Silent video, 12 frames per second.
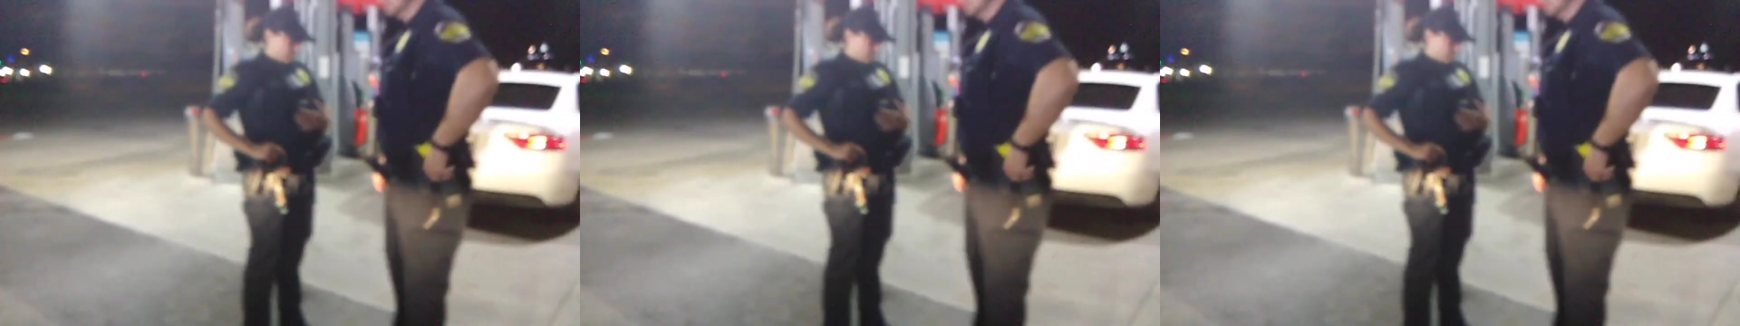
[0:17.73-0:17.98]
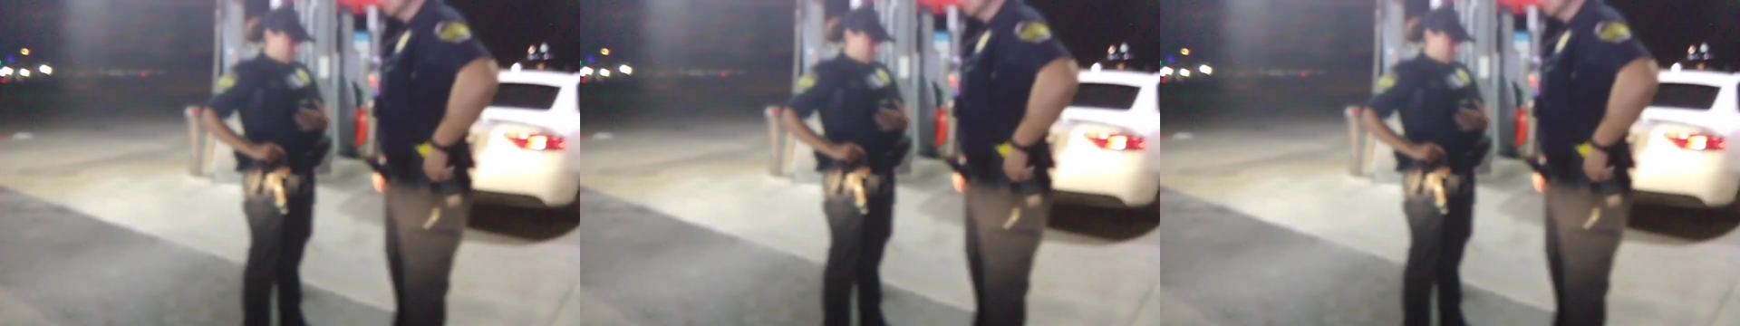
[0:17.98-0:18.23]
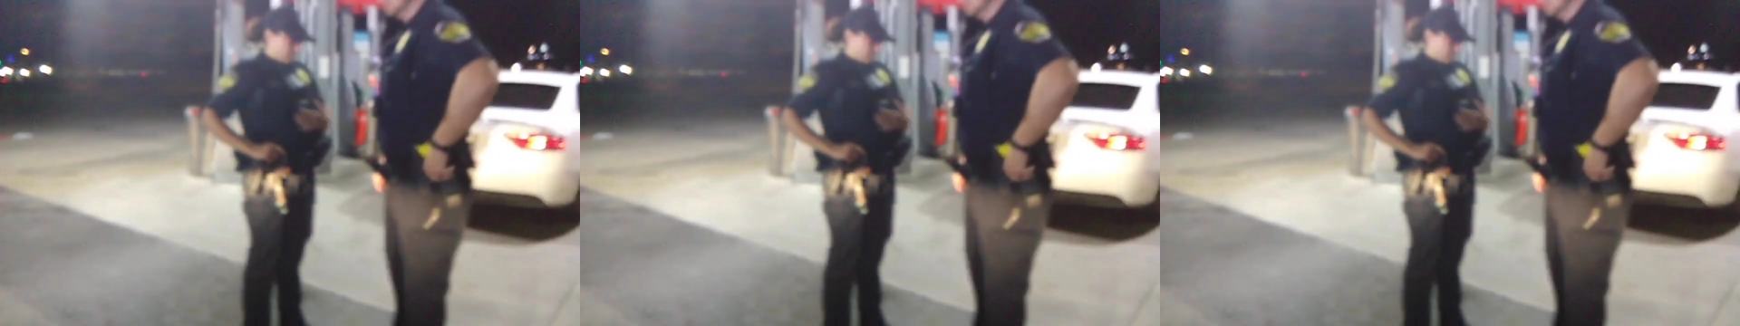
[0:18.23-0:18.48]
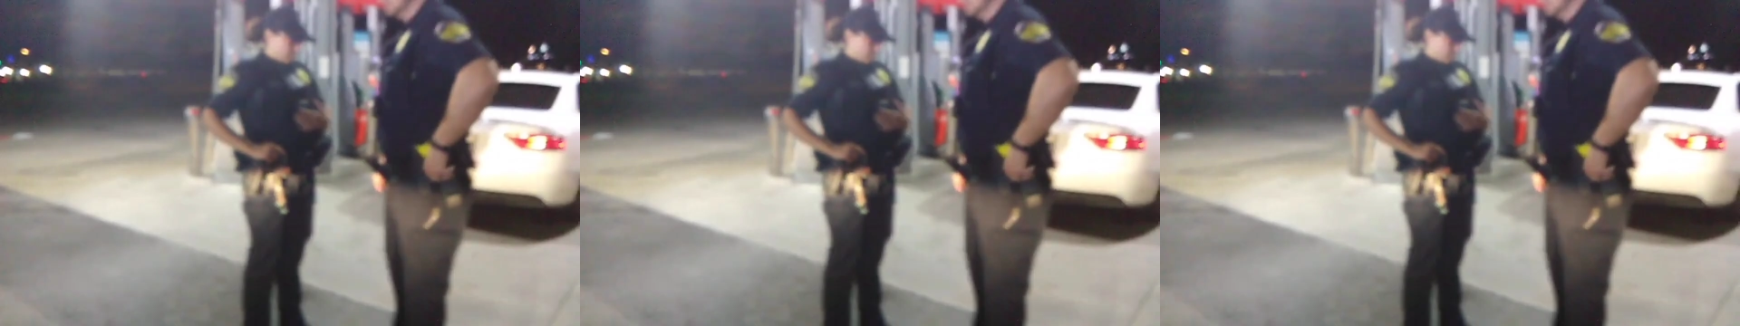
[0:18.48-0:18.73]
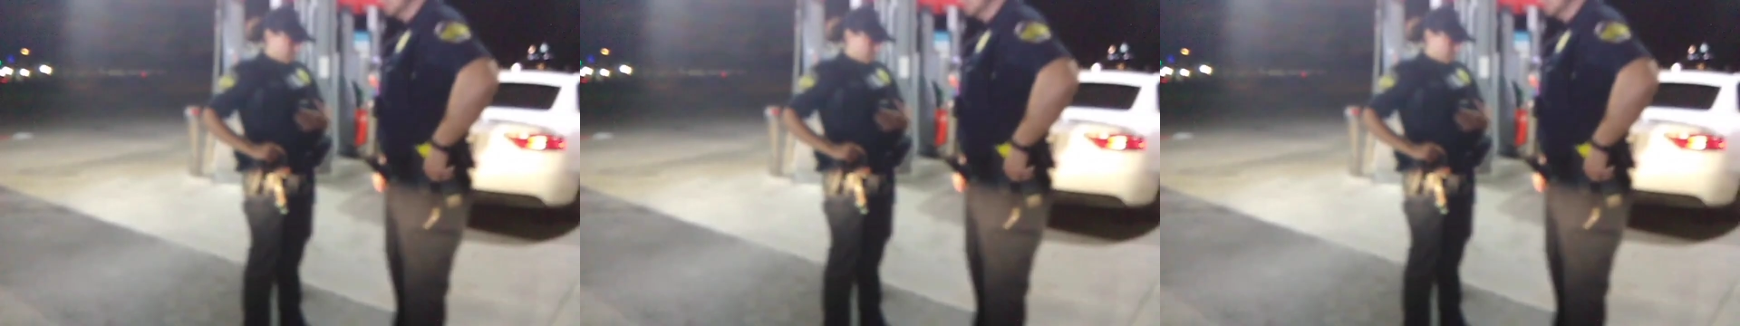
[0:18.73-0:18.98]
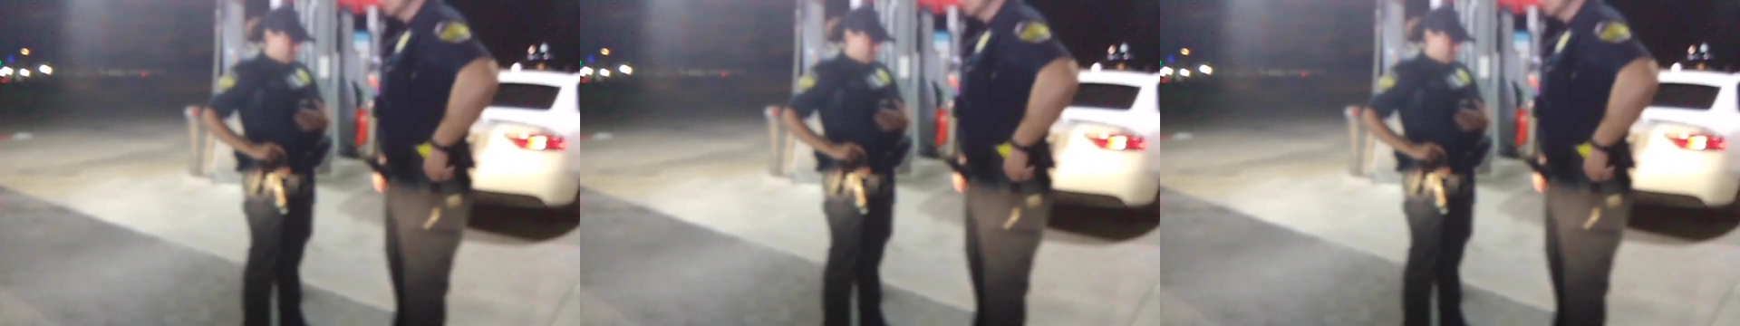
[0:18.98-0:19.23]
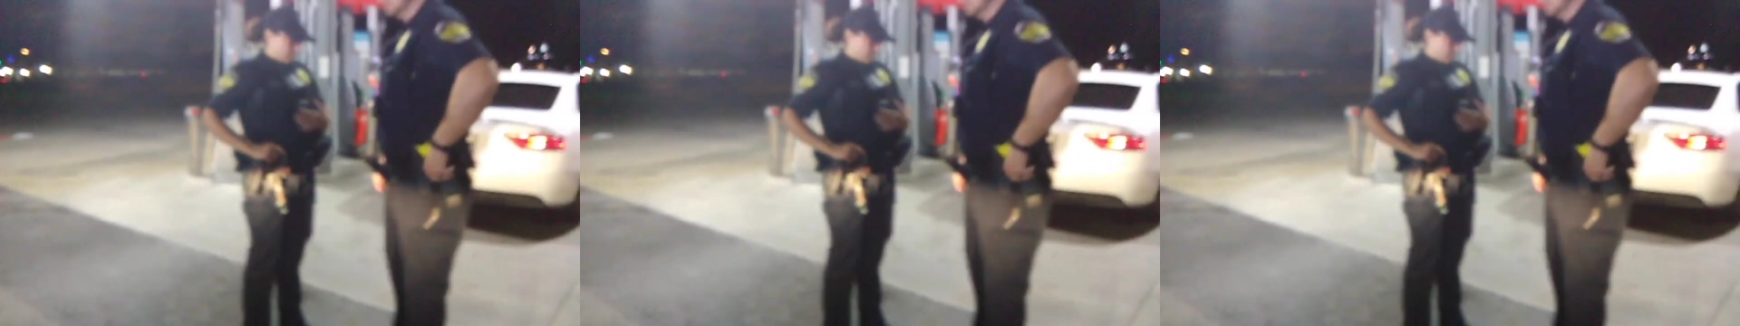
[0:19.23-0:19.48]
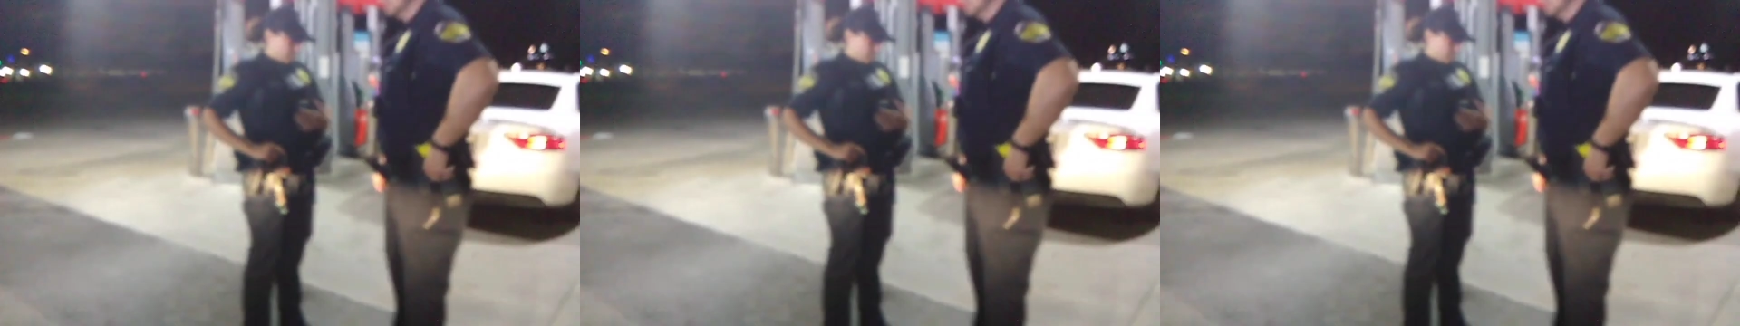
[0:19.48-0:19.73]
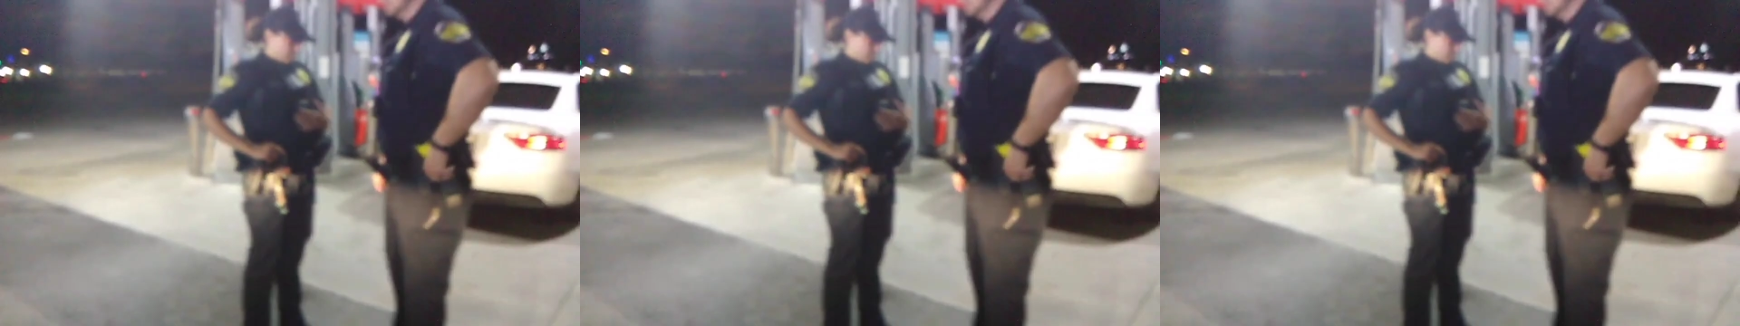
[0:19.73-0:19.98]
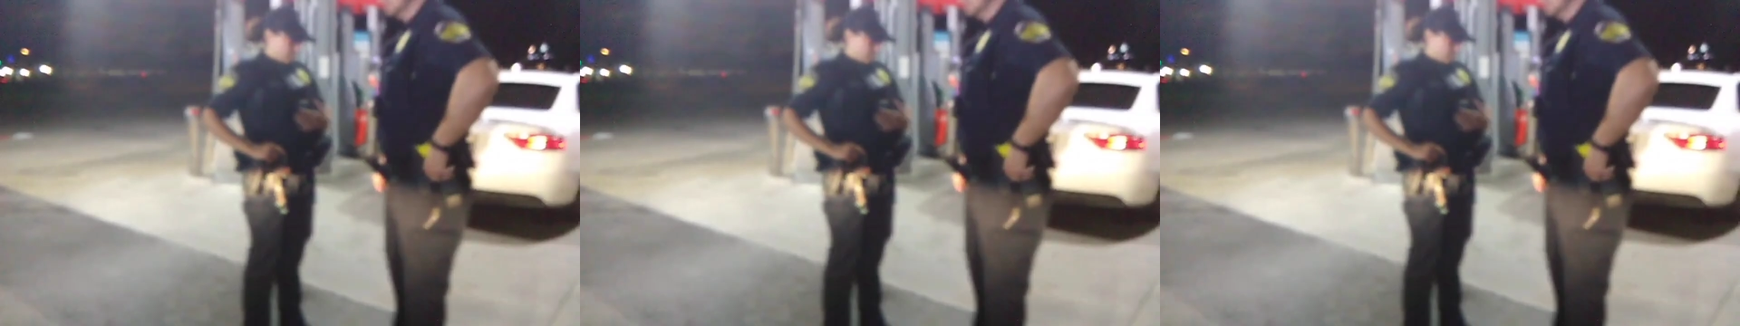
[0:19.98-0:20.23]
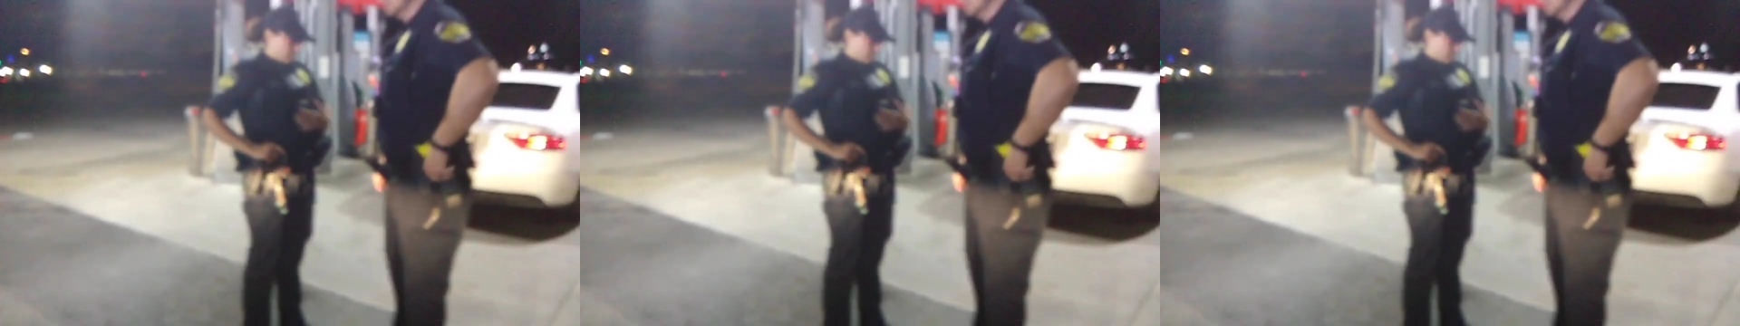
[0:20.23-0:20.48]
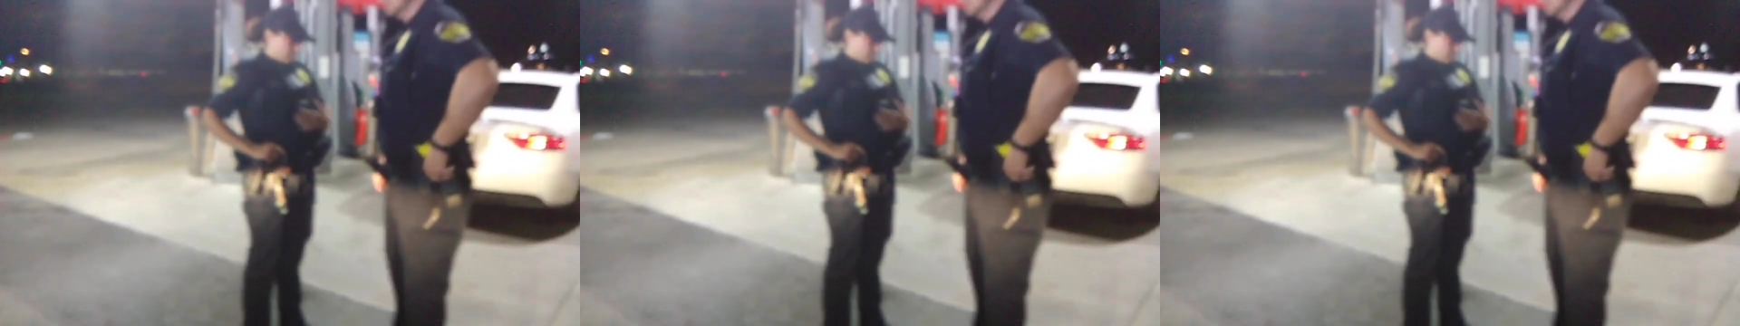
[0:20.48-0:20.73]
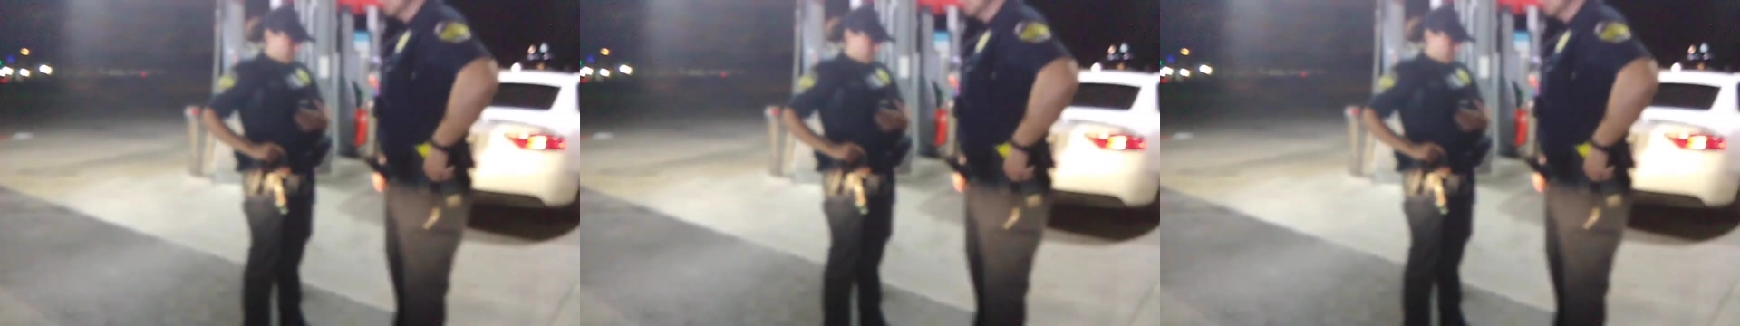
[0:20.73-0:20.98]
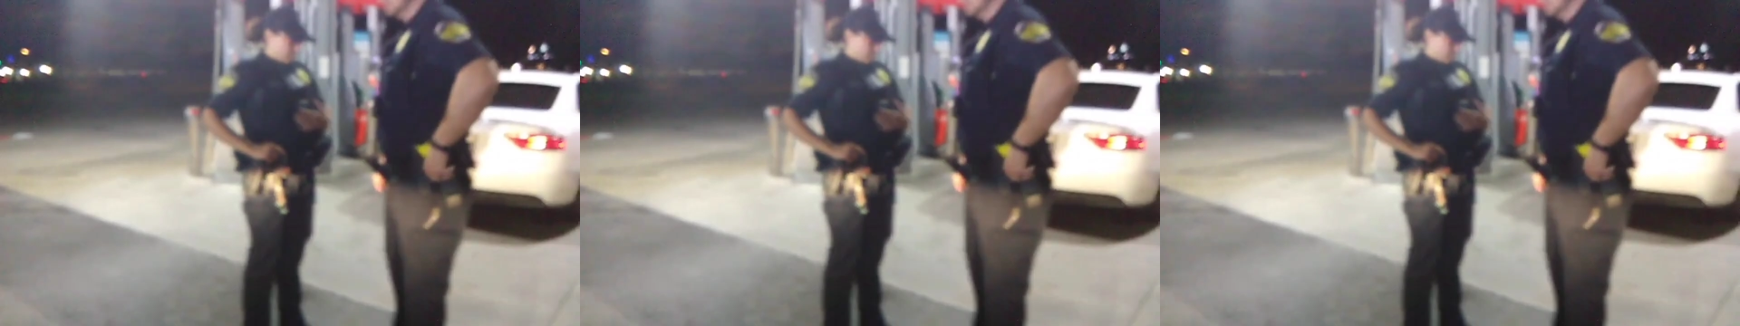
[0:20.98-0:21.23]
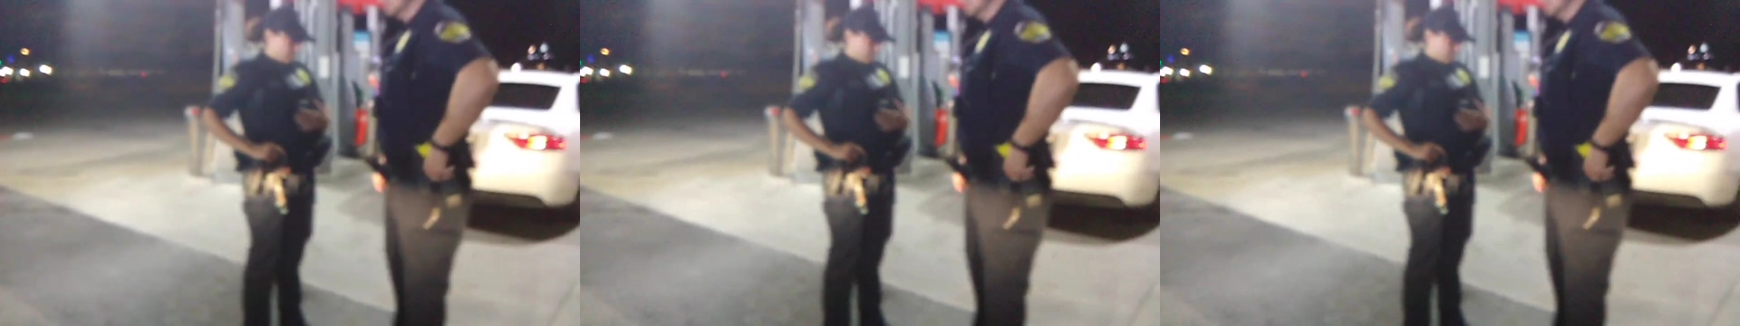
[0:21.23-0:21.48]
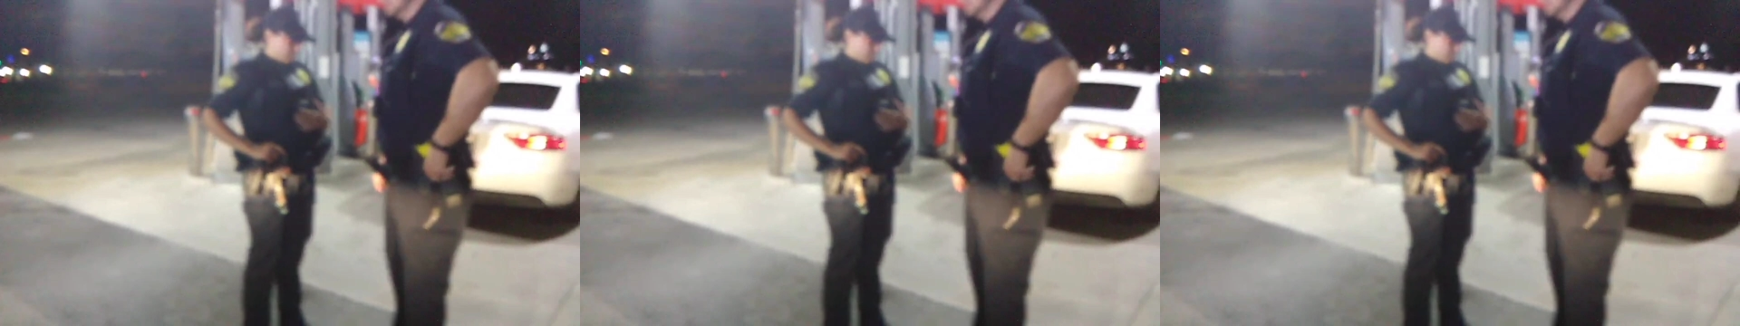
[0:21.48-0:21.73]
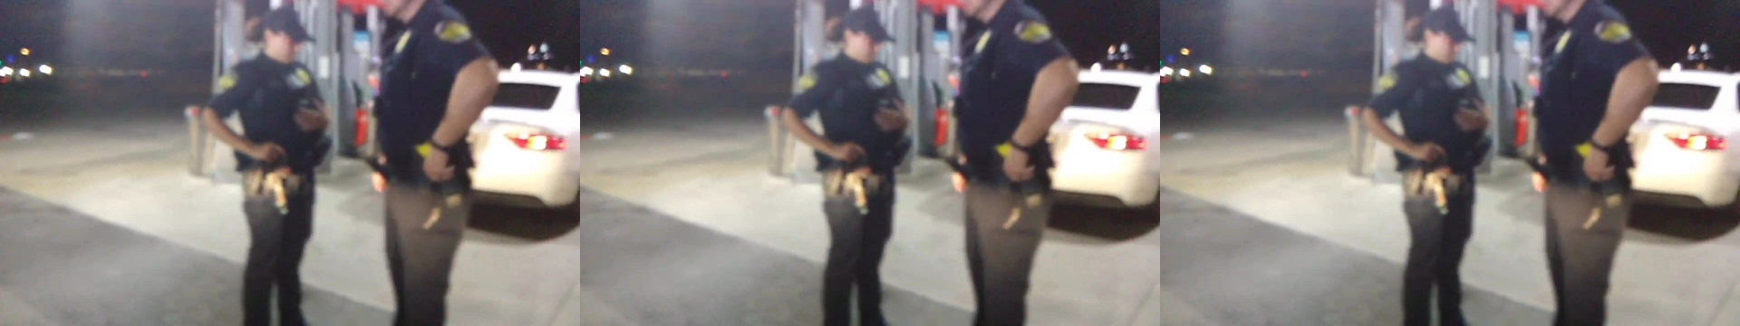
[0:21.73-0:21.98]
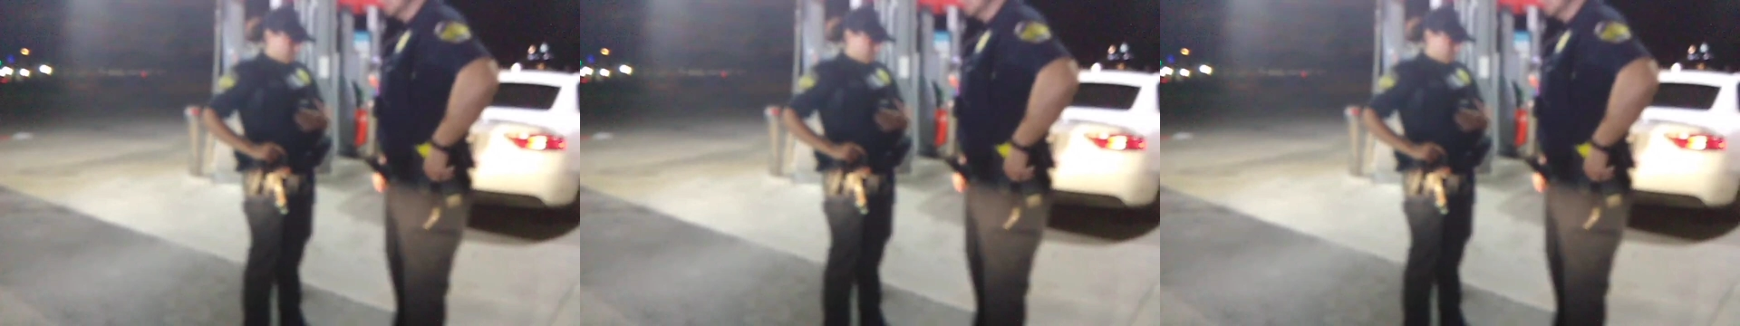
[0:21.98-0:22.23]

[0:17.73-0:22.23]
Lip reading: No face is visible, so there are no lips to read.